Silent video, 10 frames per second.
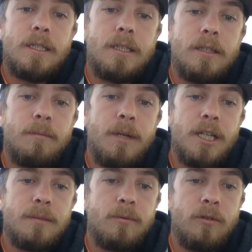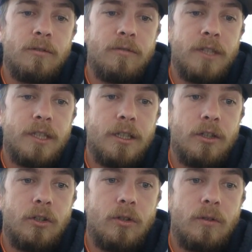The passport
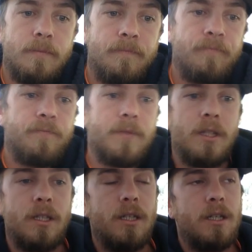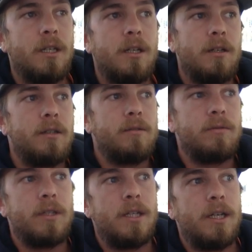video,
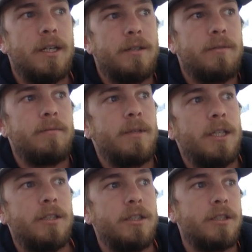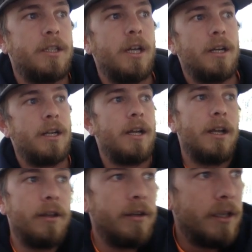where I had just gotten
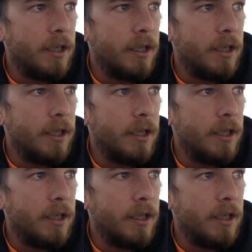out